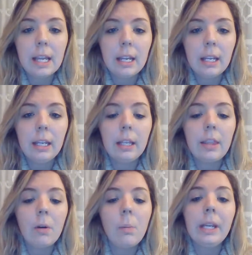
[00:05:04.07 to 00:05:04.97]
setting.
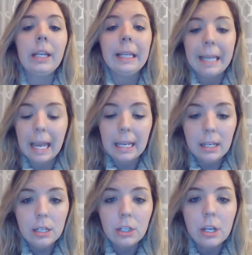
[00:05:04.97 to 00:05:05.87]
They will be
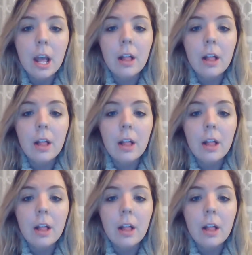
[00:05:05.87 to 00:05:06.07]
engaged,